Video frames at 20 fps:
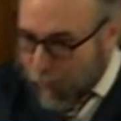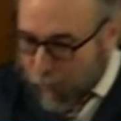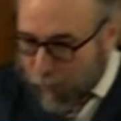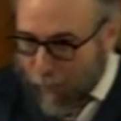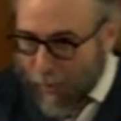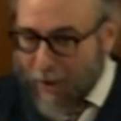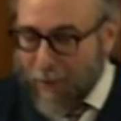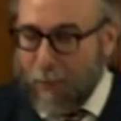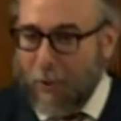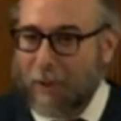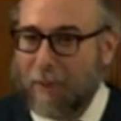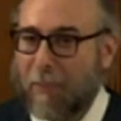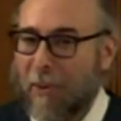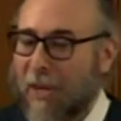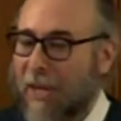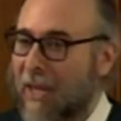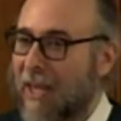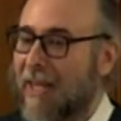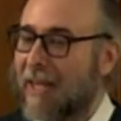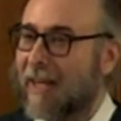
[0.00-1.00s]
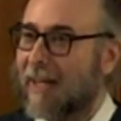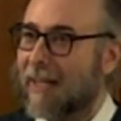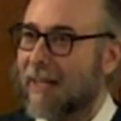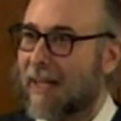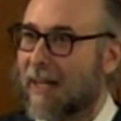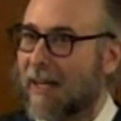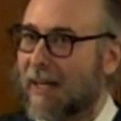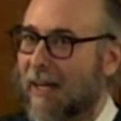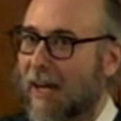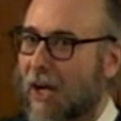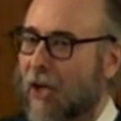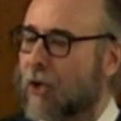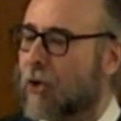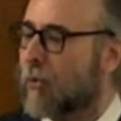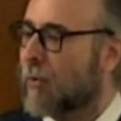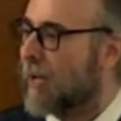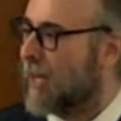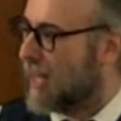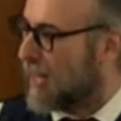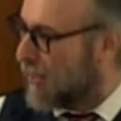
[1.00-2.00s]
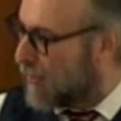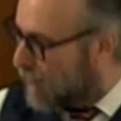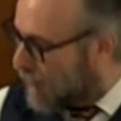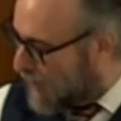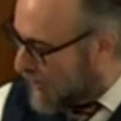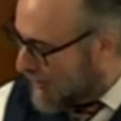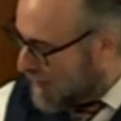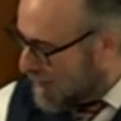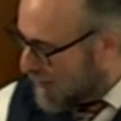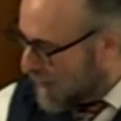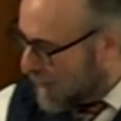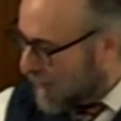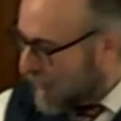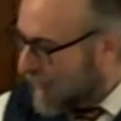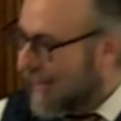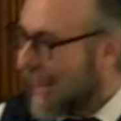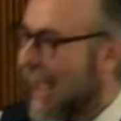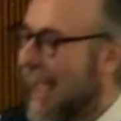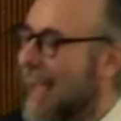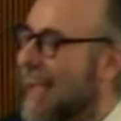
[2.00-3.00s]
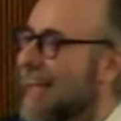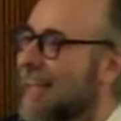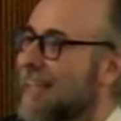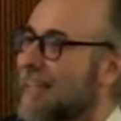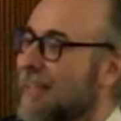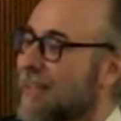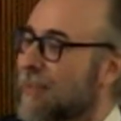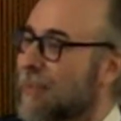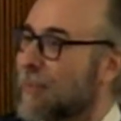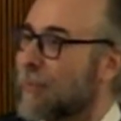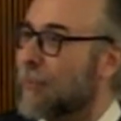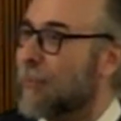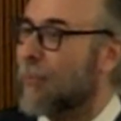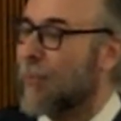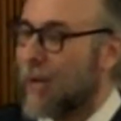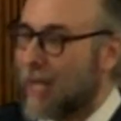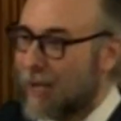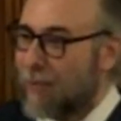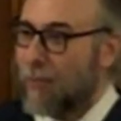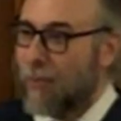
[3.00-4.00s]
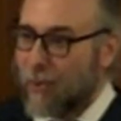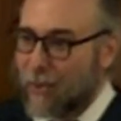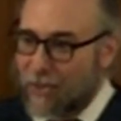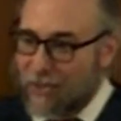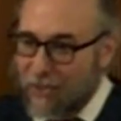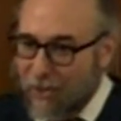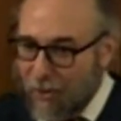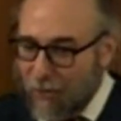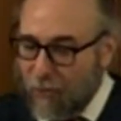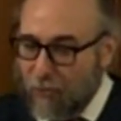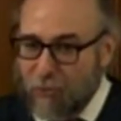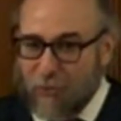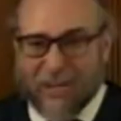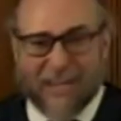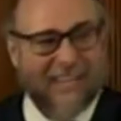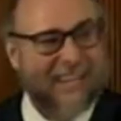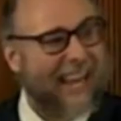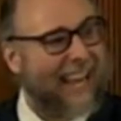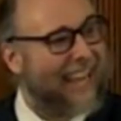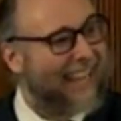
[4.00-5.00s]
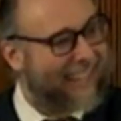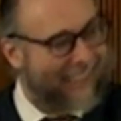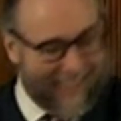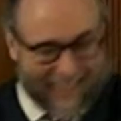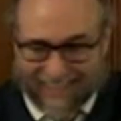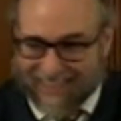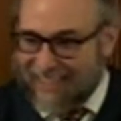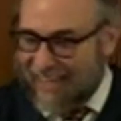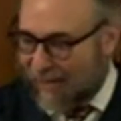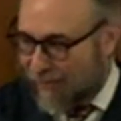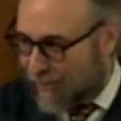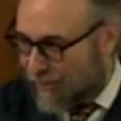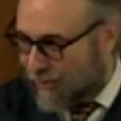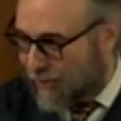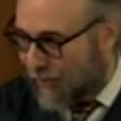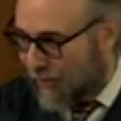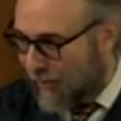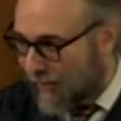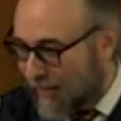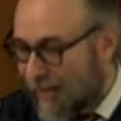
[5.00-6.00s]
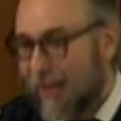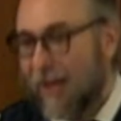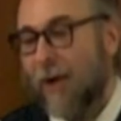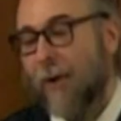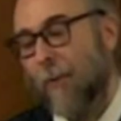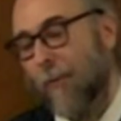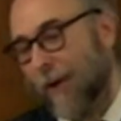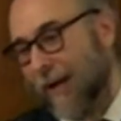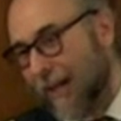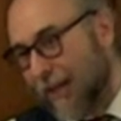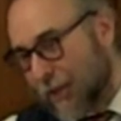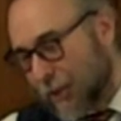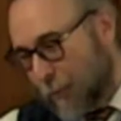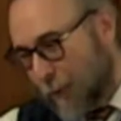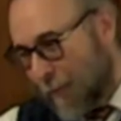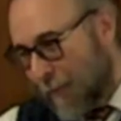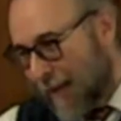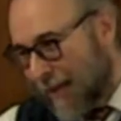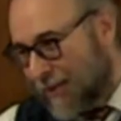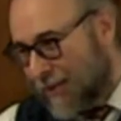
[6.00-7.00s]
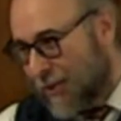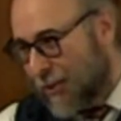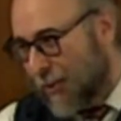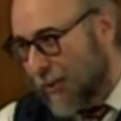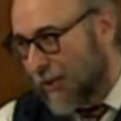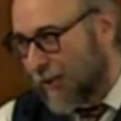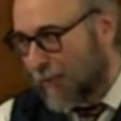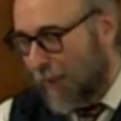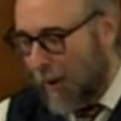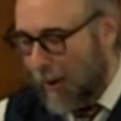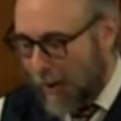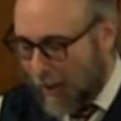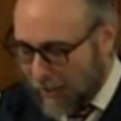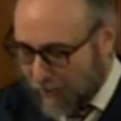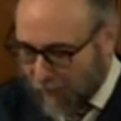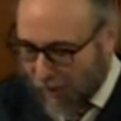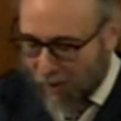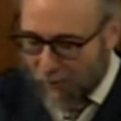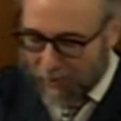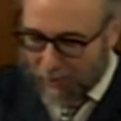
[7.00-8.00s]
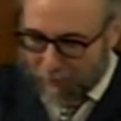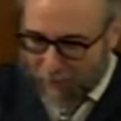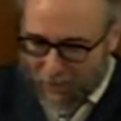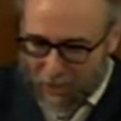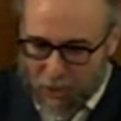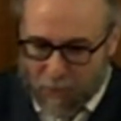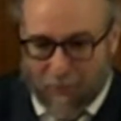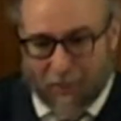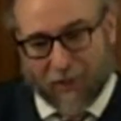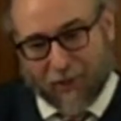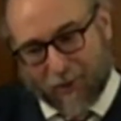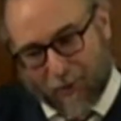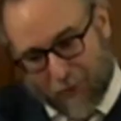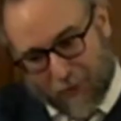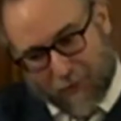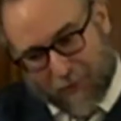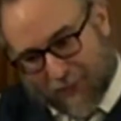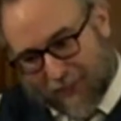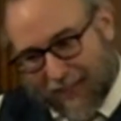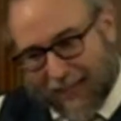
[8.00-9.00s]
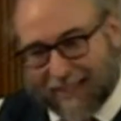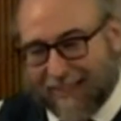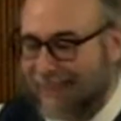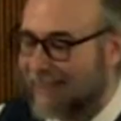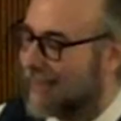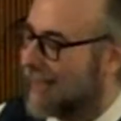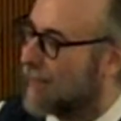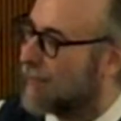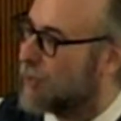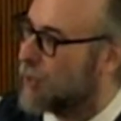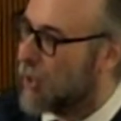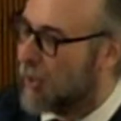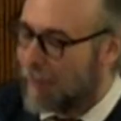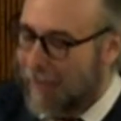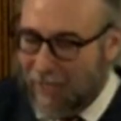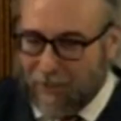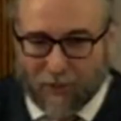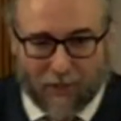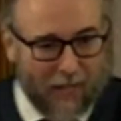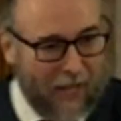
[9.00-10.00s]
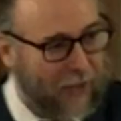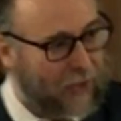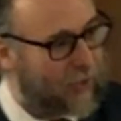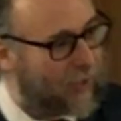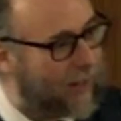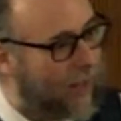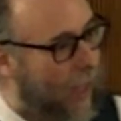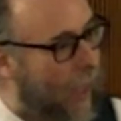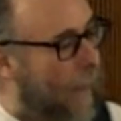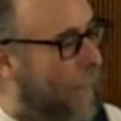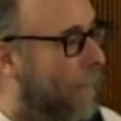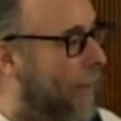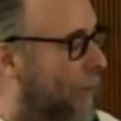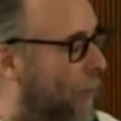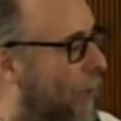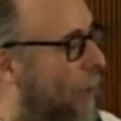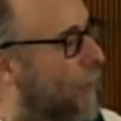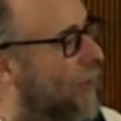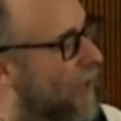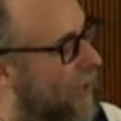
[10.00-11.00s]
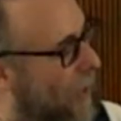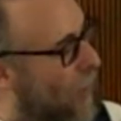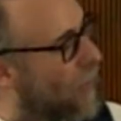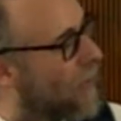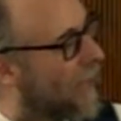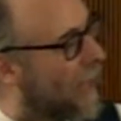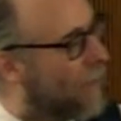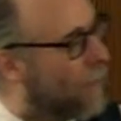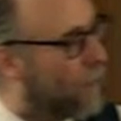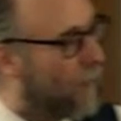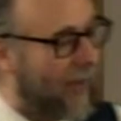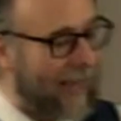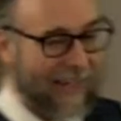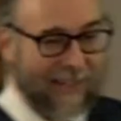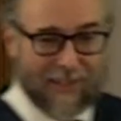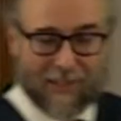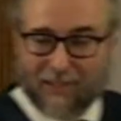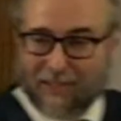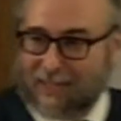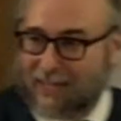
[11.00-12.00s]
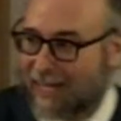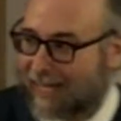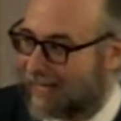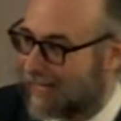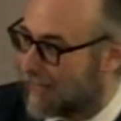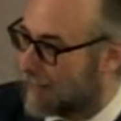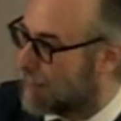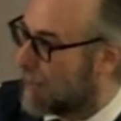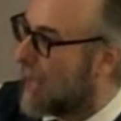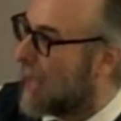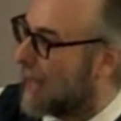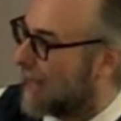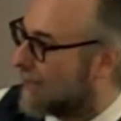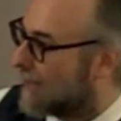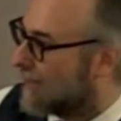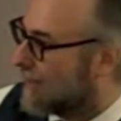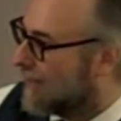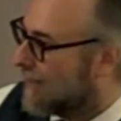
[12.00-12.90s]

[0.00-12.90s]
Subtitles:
We would be aggrieved, and we would retake that territory. What else we might do as far as punishment goes, well, that's left to your imagination, but we would certainly fight to take it back.